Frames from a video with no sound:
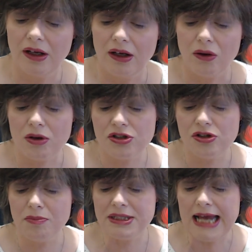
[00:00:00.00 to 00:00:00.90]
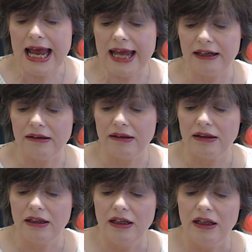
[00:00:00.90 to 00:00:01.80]
Question number 10.
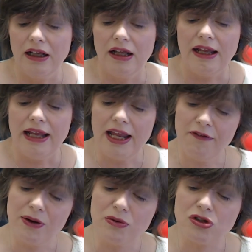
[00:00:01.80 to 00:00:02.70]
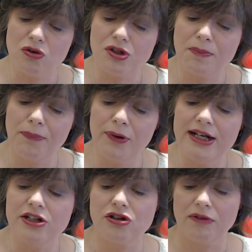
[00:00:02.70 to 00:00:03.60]
If I was going to
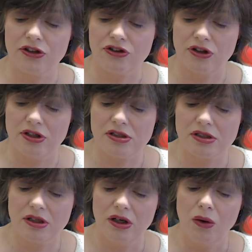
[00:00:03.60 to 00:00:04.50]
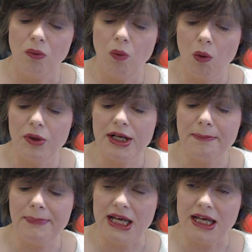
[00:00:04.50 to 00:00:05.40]
breed tarantulas, what would it
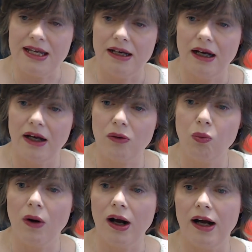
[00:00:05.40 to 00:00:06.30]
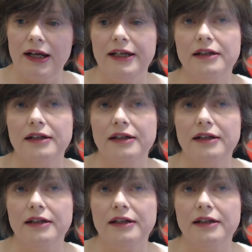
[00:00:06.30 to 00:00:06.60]
be and why?